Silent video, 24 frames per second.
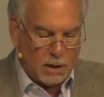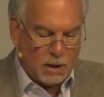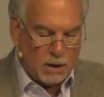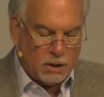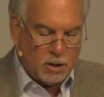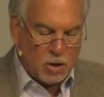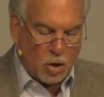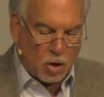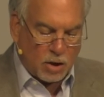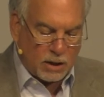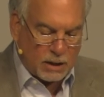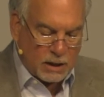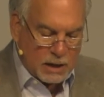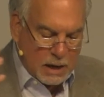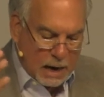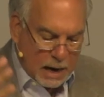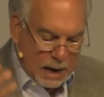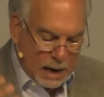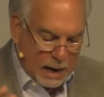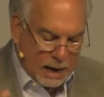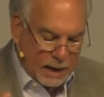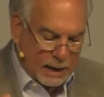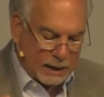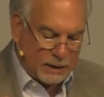"Your
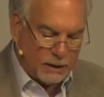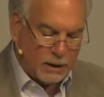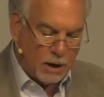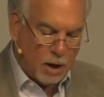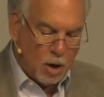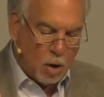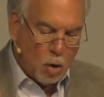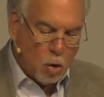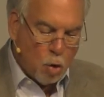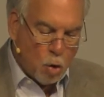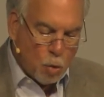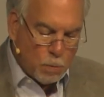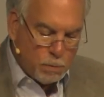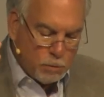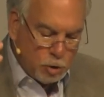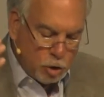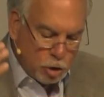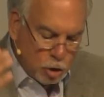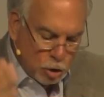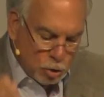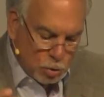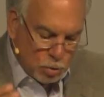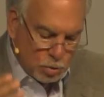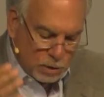God, whom
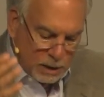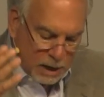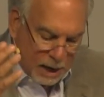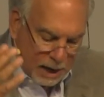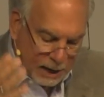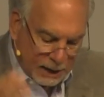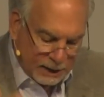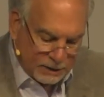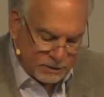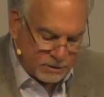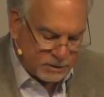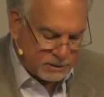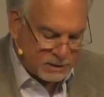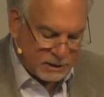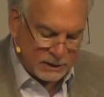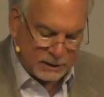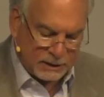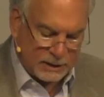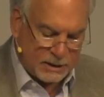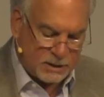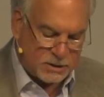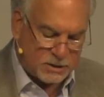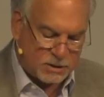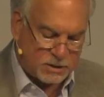you
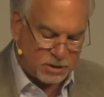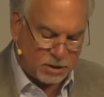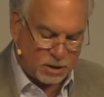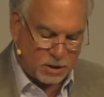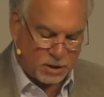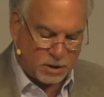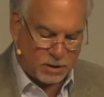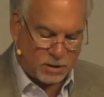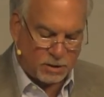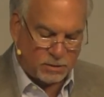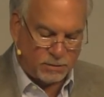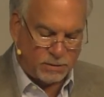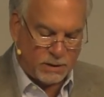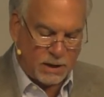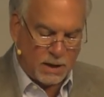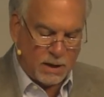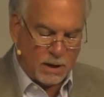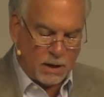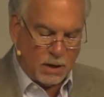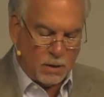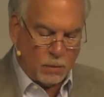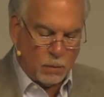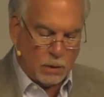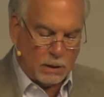constantly serve,
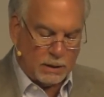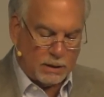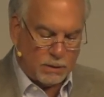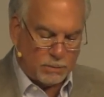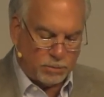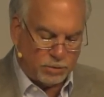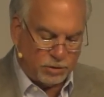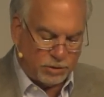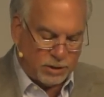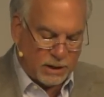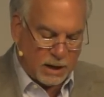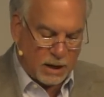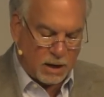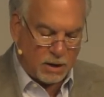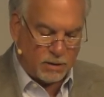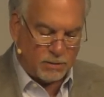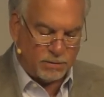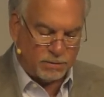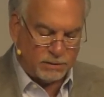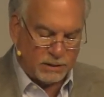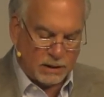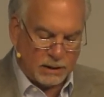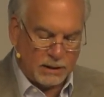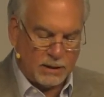will
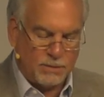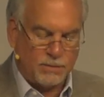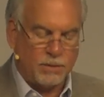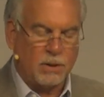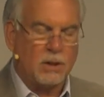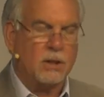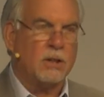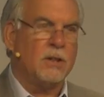himself deliver you."